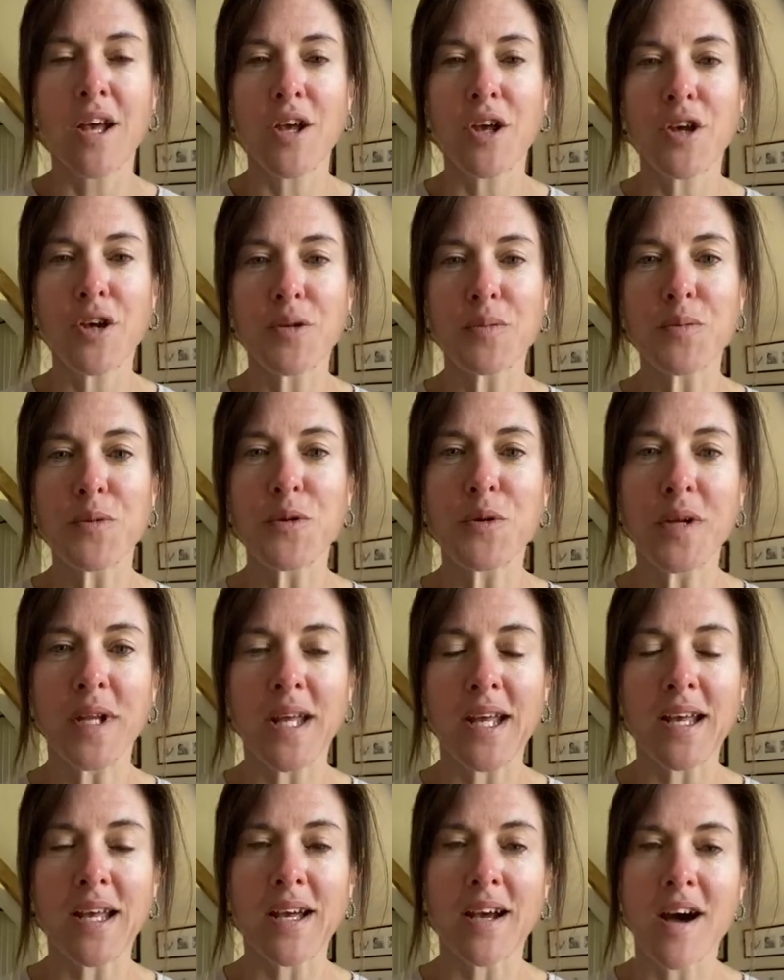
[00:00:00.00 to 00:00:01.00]
Good
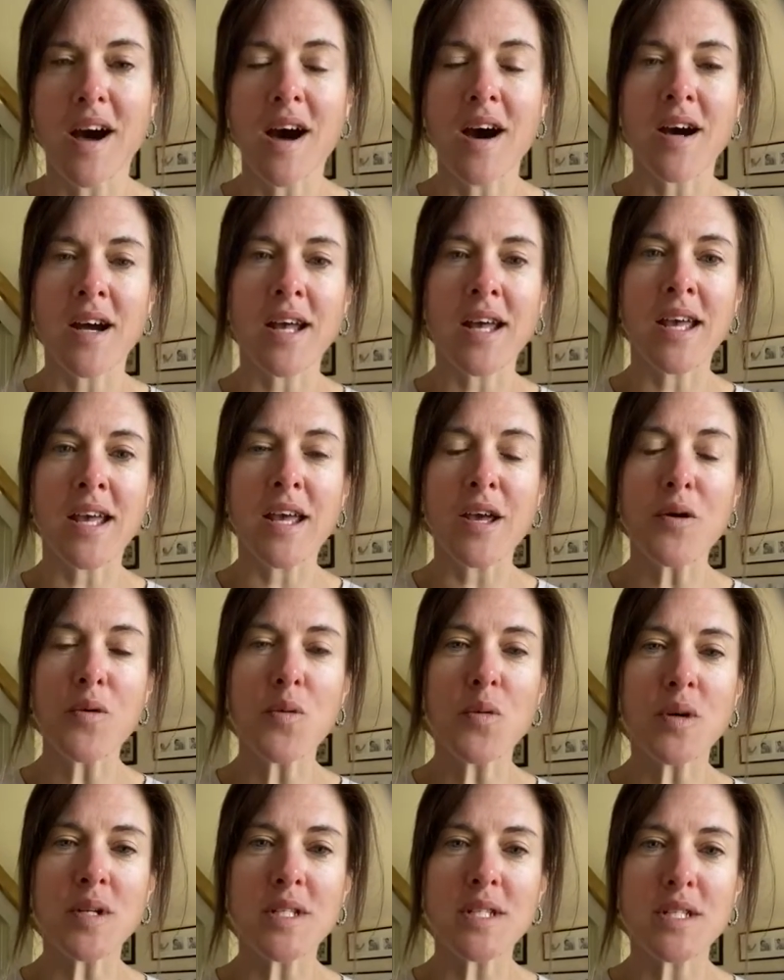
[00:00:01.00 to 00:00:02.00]
morning. I
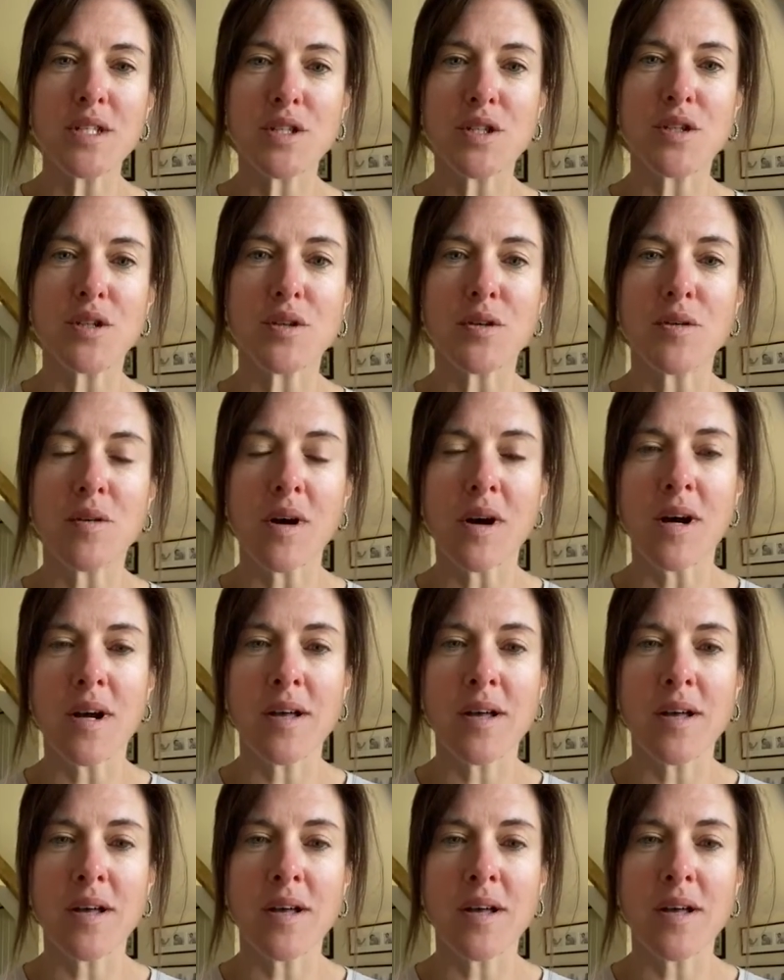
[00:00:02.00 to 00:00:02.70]
wanted to